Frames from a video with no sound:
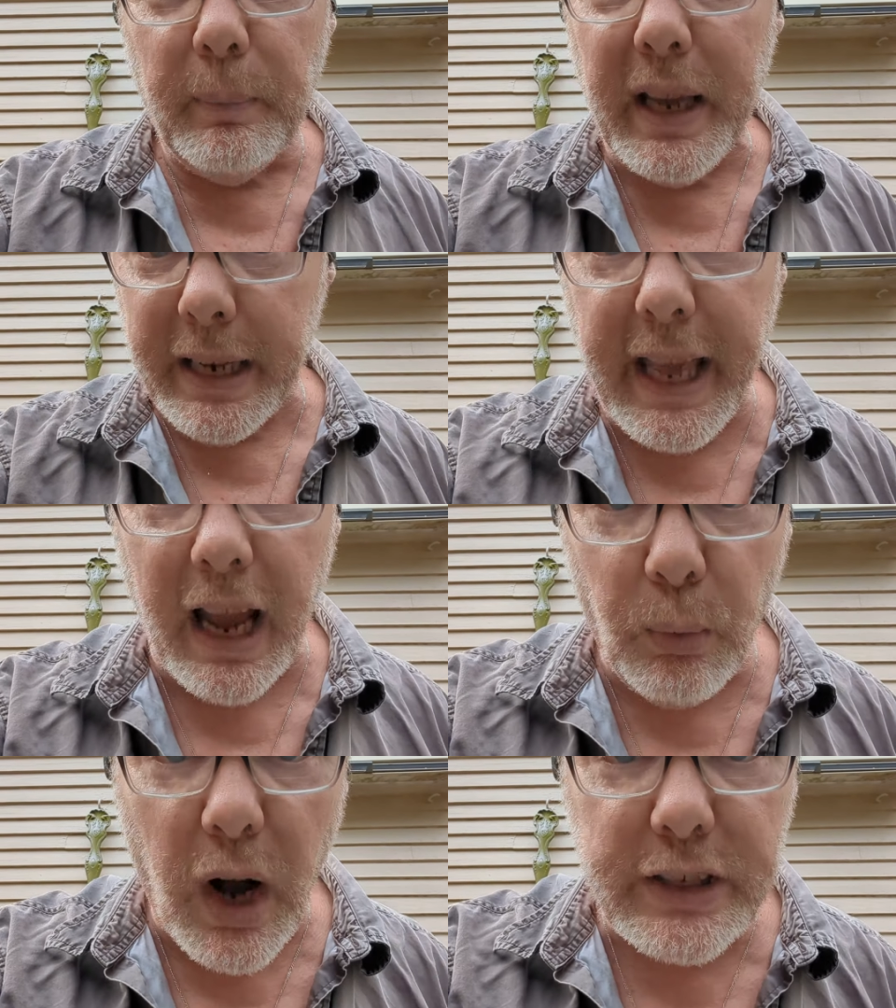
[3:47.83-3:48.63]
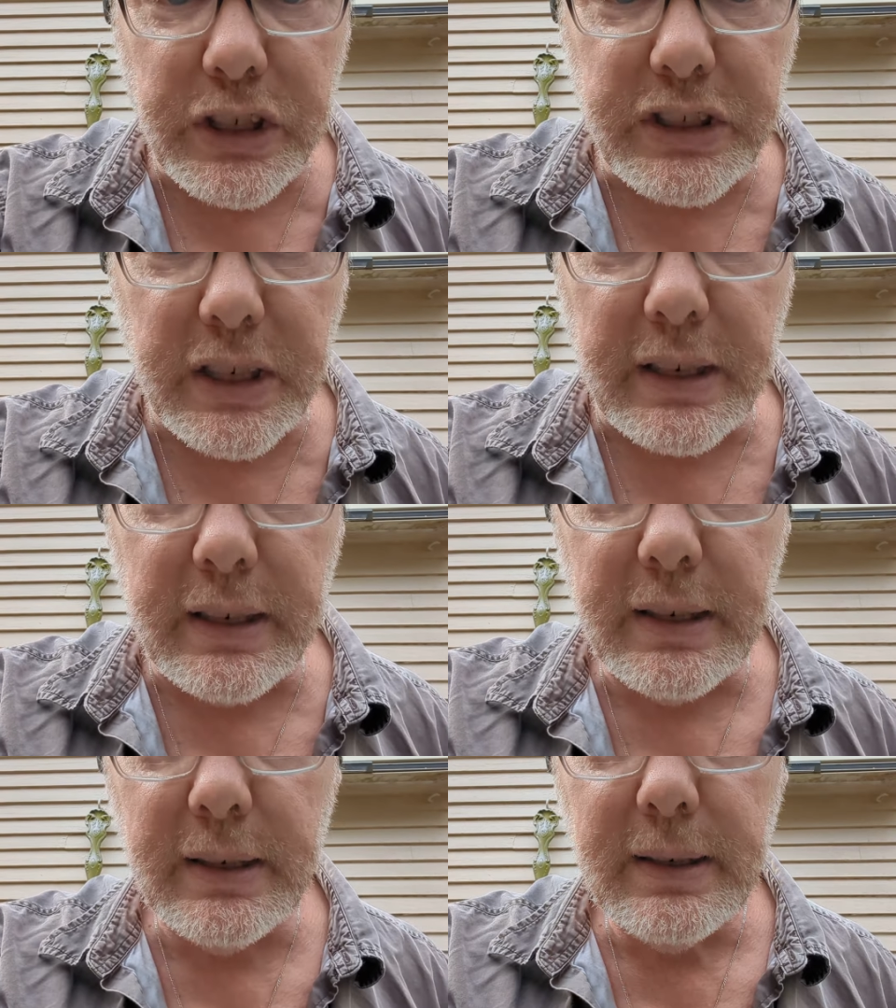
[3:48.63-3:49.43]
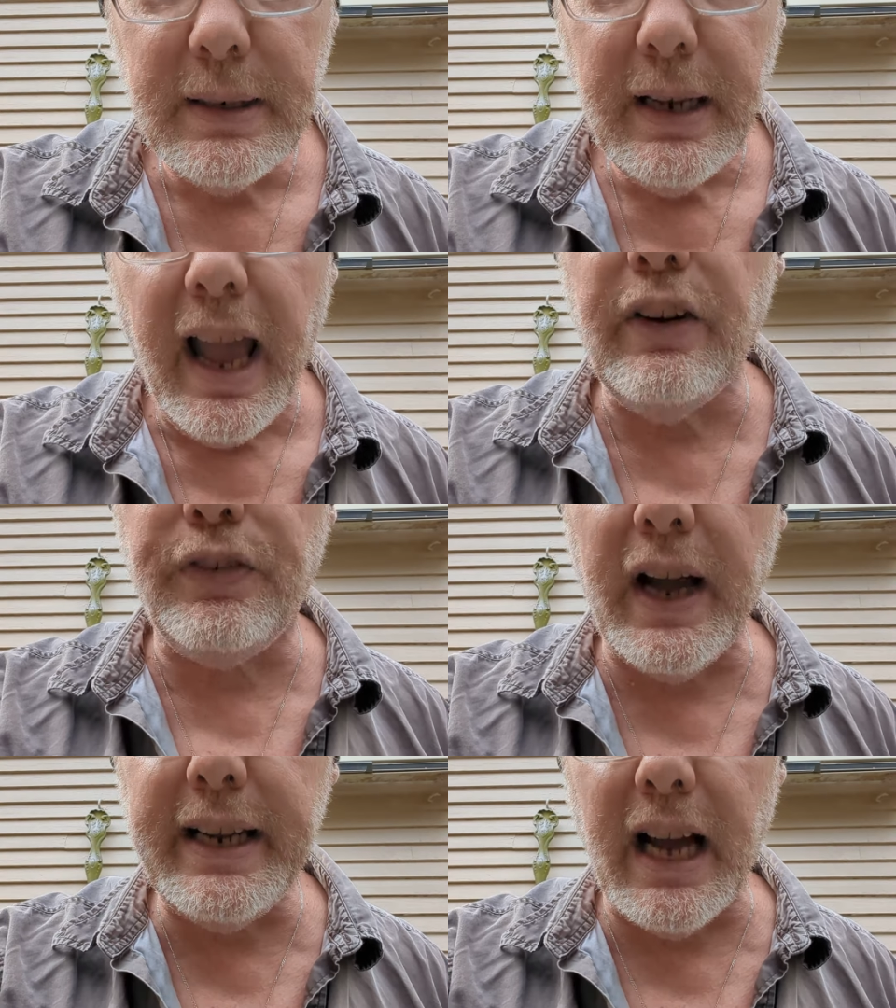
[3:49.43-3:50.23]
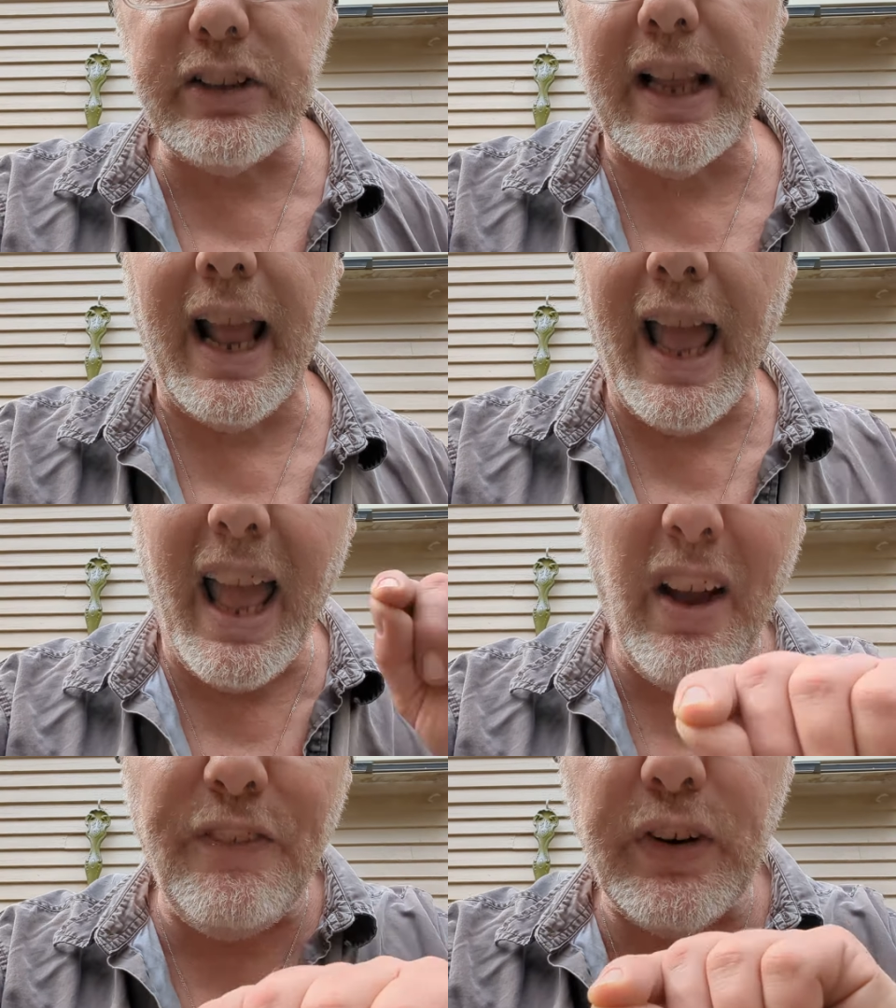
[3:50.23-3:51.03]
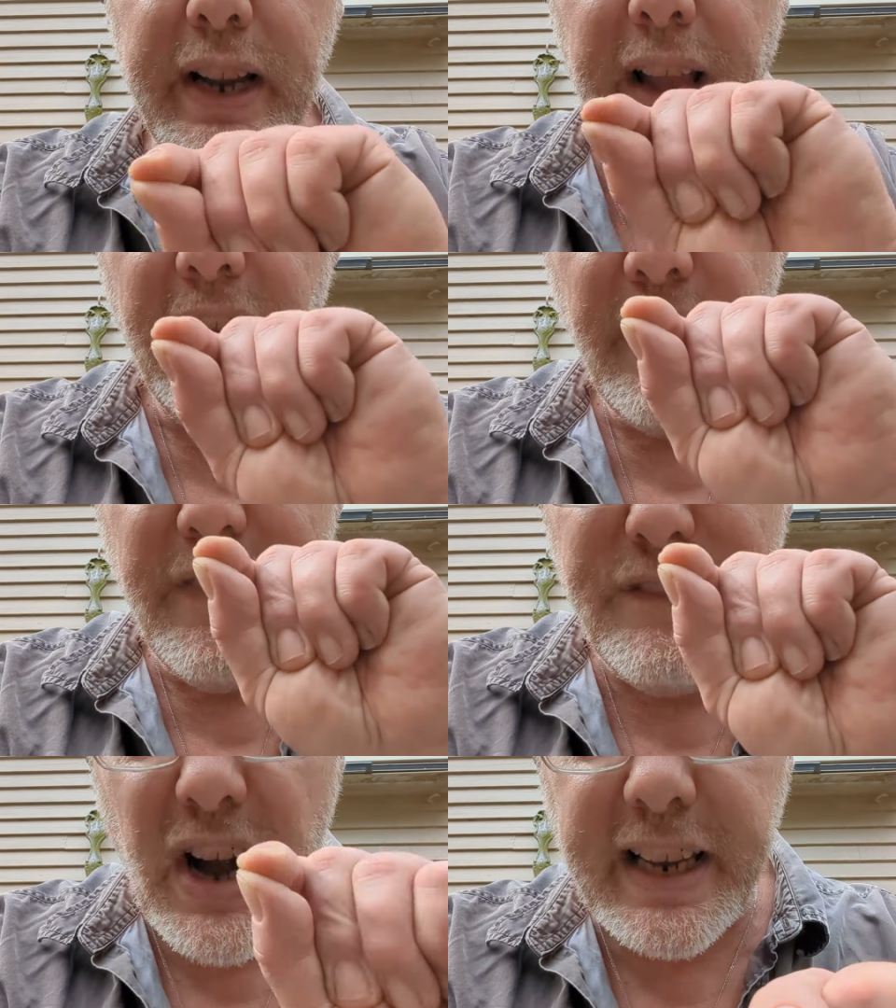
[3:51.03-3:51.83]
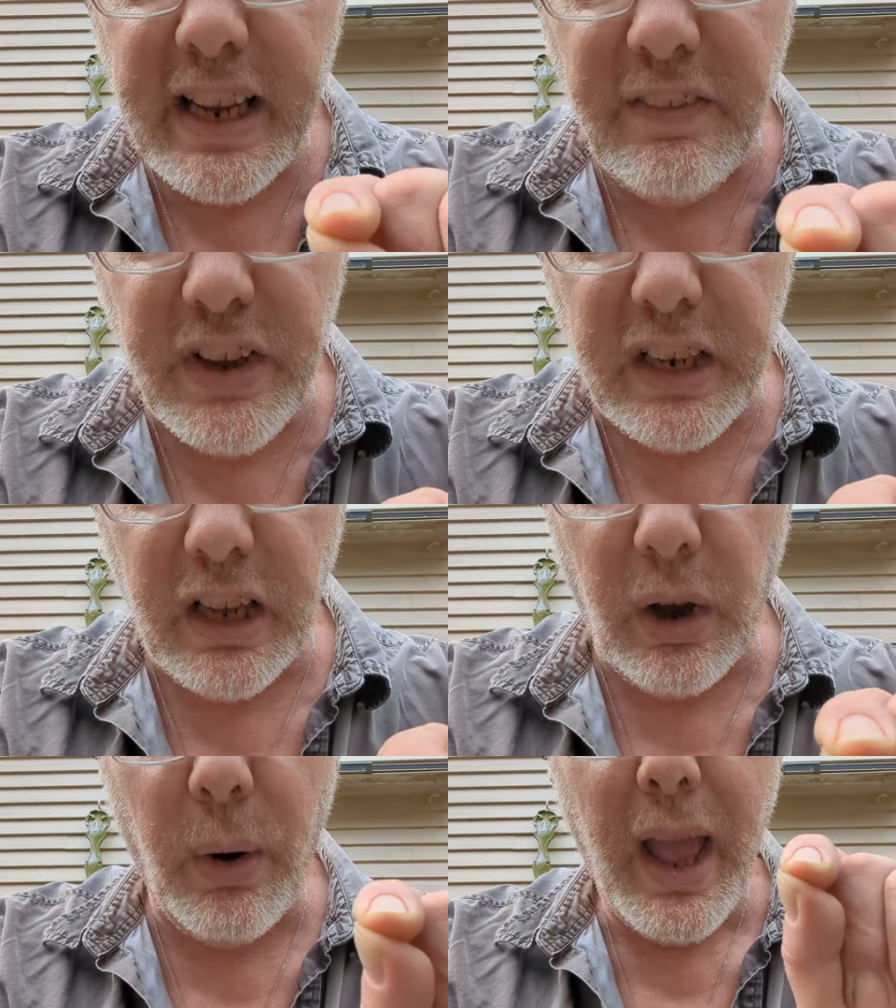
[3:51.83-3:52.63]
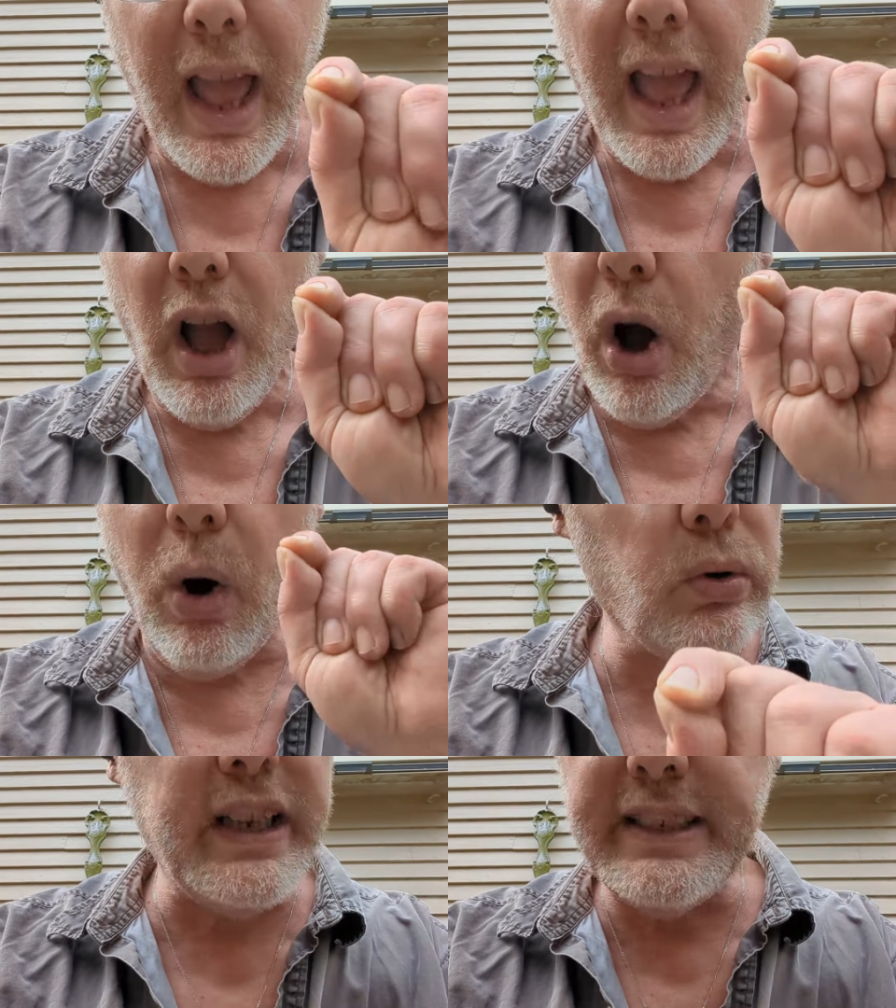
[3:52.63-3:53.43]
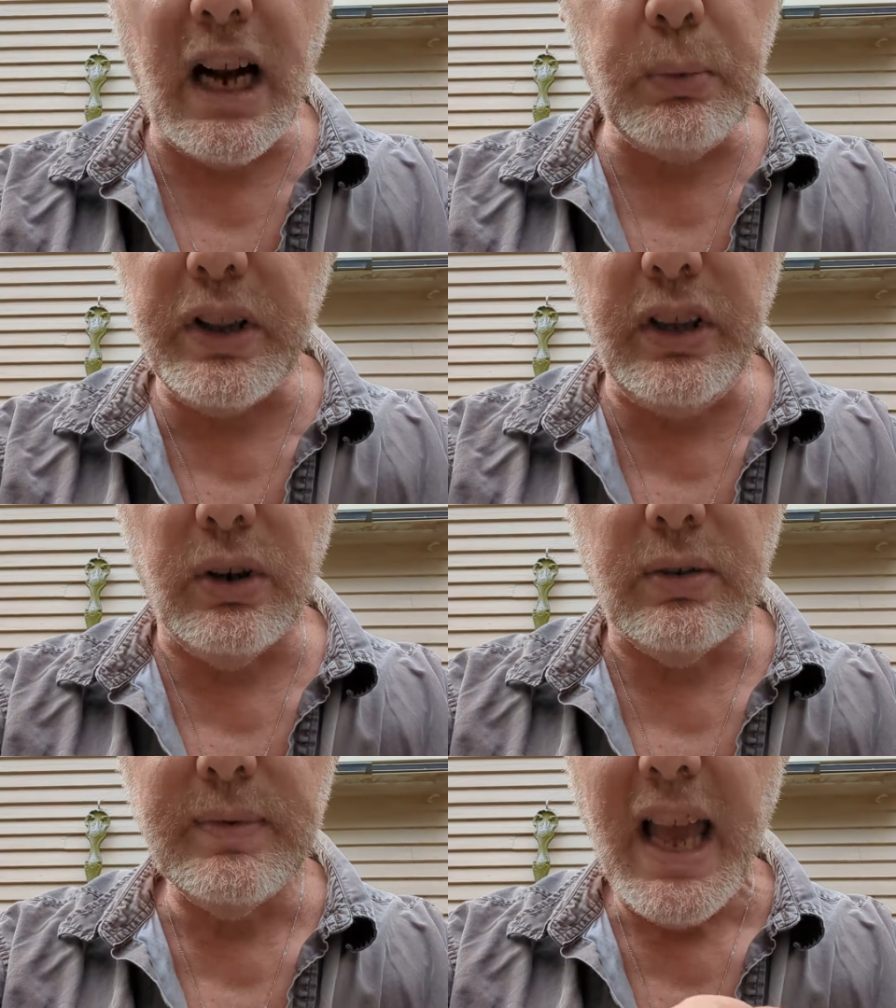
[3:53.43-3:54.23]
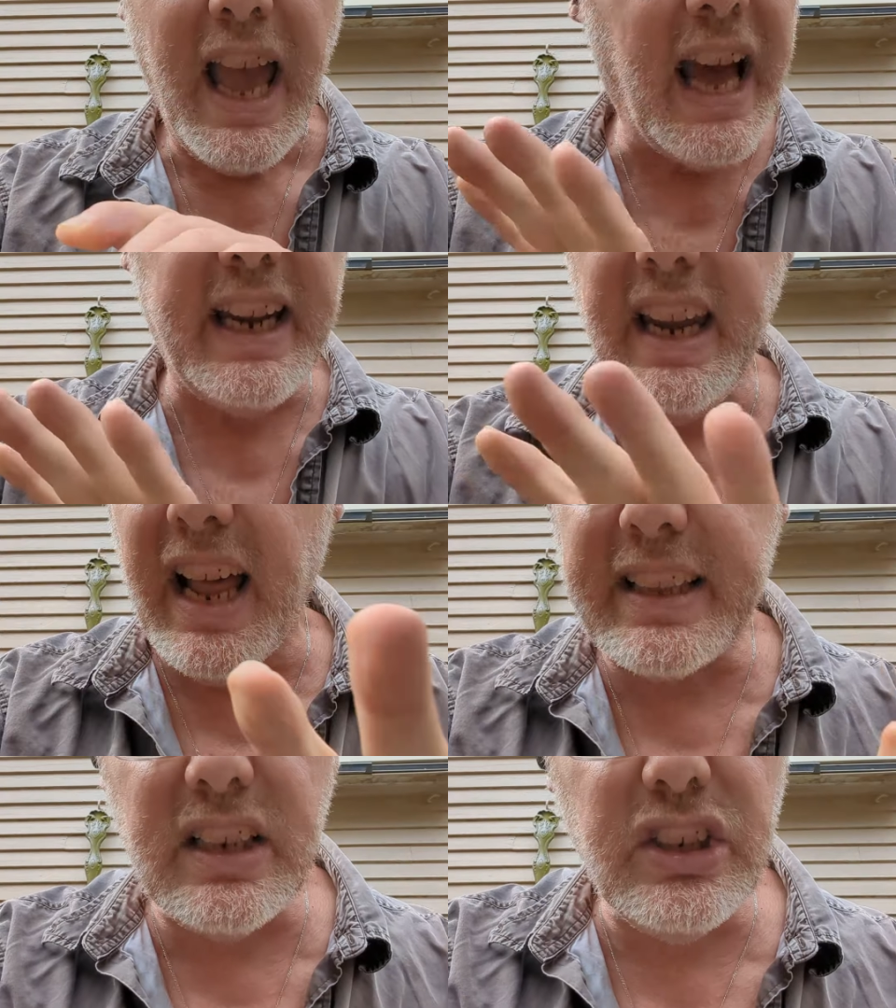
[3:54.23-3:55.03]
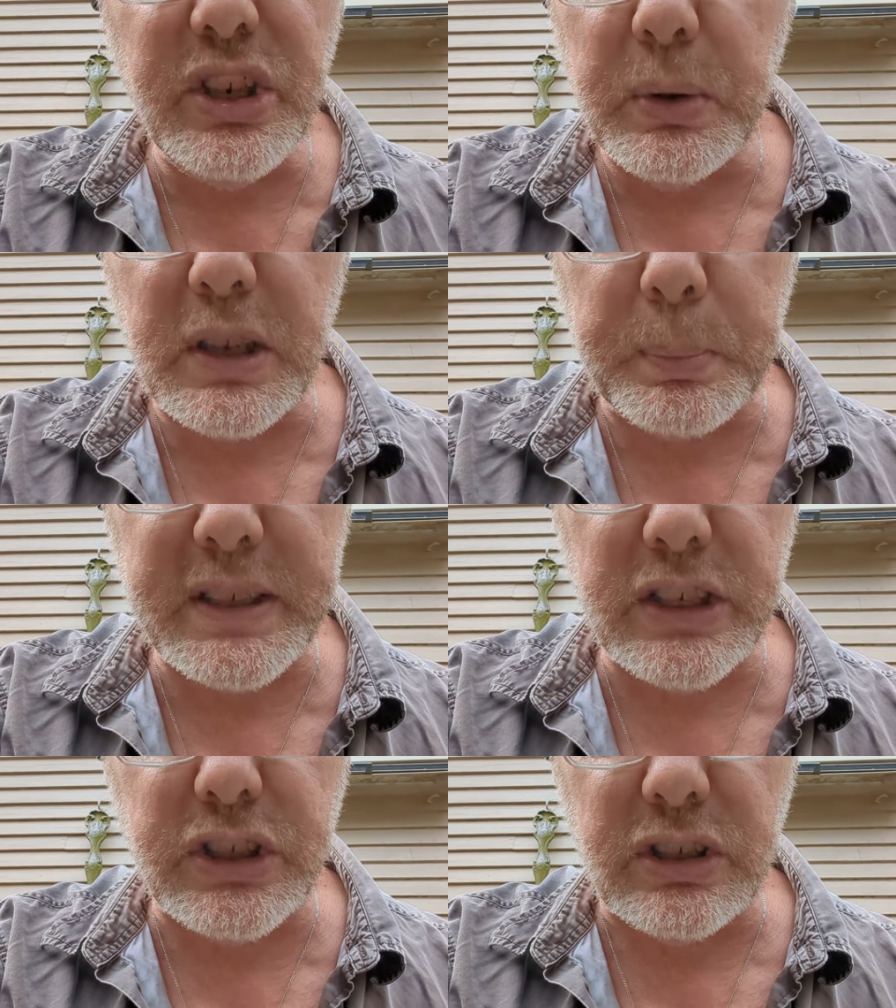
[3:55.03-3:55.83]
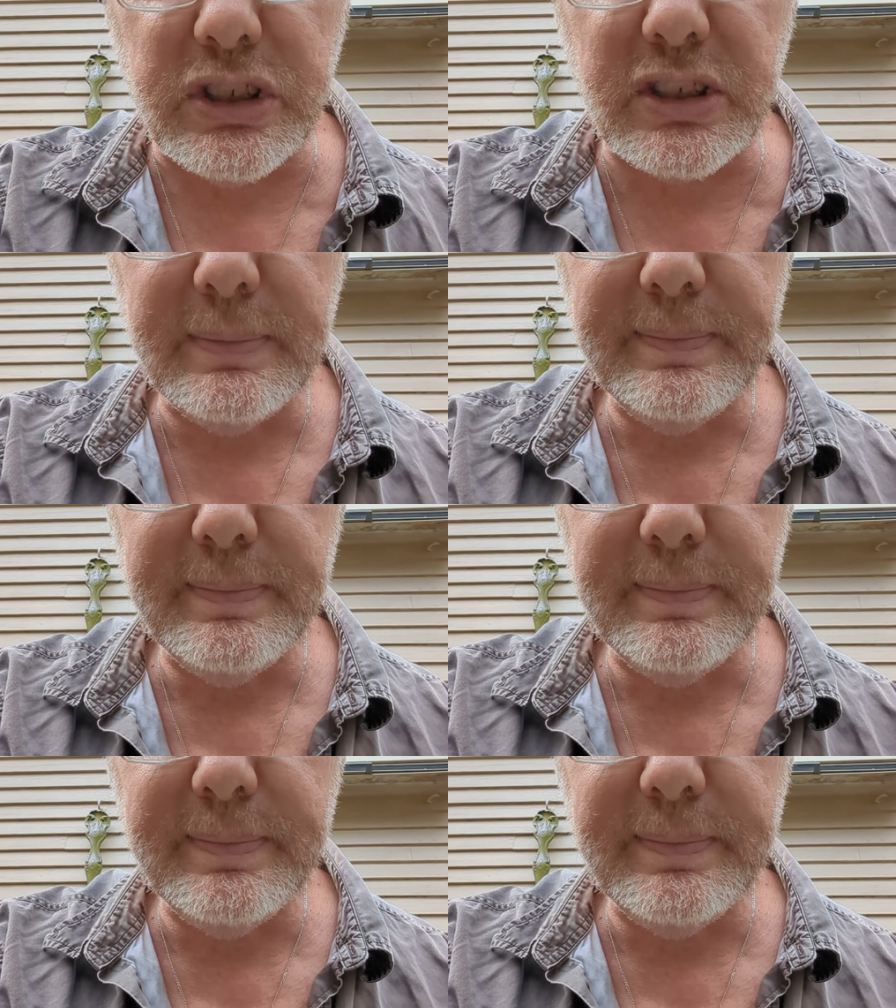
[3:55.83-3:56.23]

in Kent, Washington, and find out that every fucking video only dealt with you, had nothing to do with the petitioners.